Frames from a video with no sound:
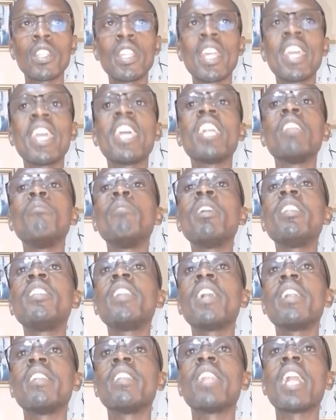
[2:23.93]
the
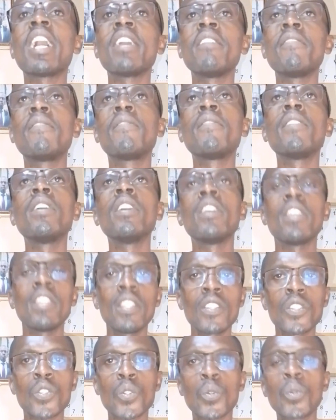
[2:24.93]
elementary life
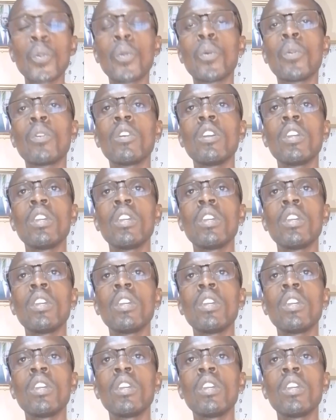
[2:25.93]
in school,